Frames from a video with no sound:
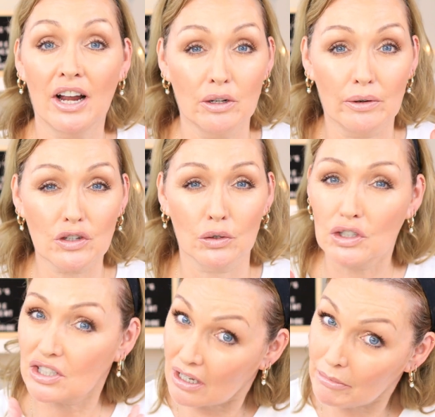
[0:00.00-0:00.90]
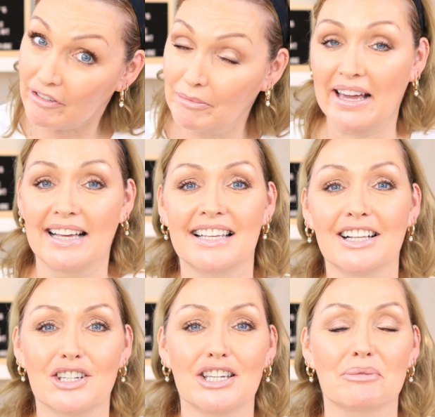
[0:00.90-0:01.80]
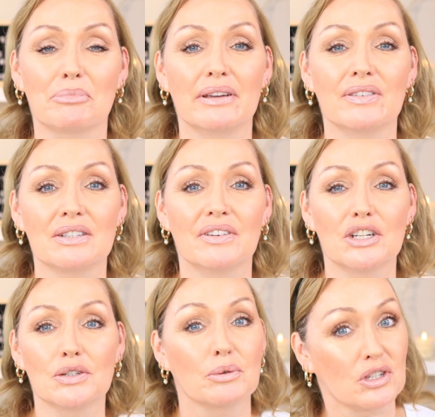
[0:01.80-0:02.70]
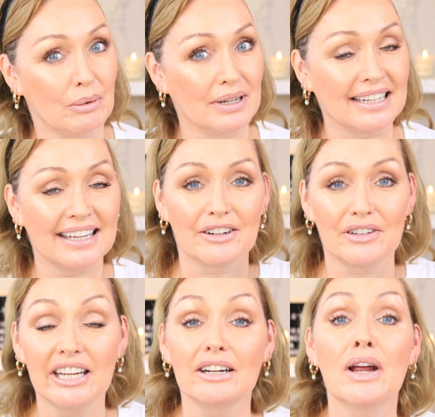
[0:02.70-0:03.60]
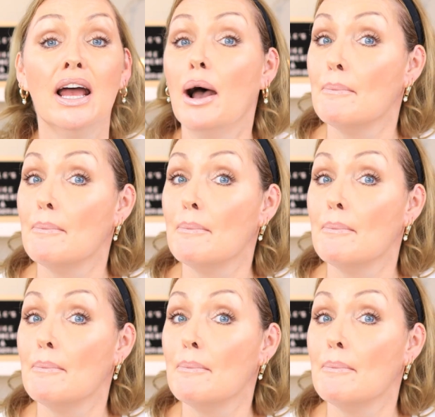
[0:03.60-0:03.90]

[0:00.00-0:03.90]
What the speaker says: I know I've shown you some of my SLGs in previous videos, which I will link here and here,